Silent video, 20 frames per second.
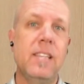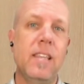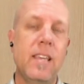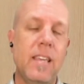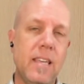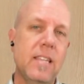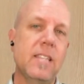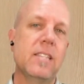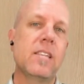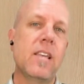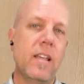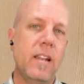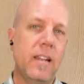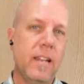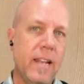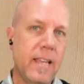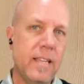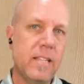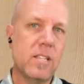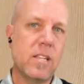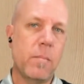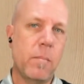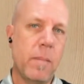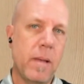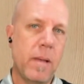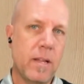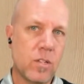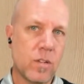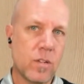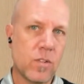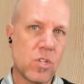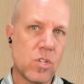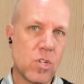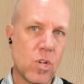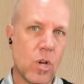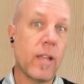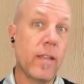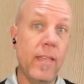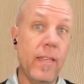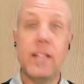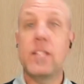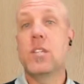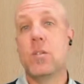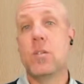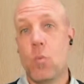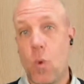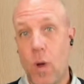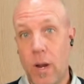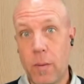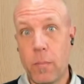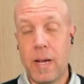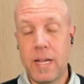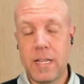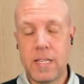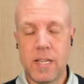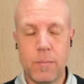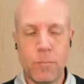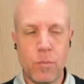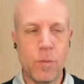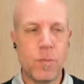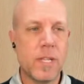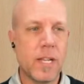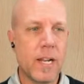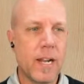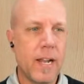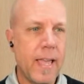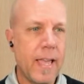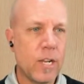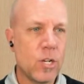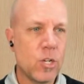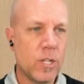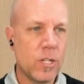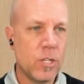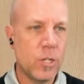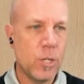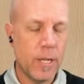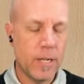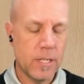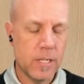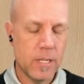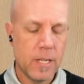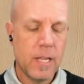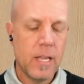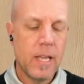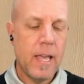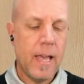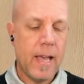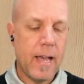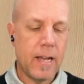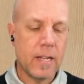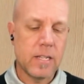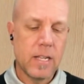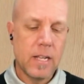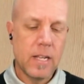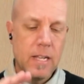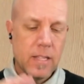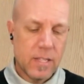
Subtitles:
There is a less amount of stock. And that's in one of my suburbs that I actually checked out.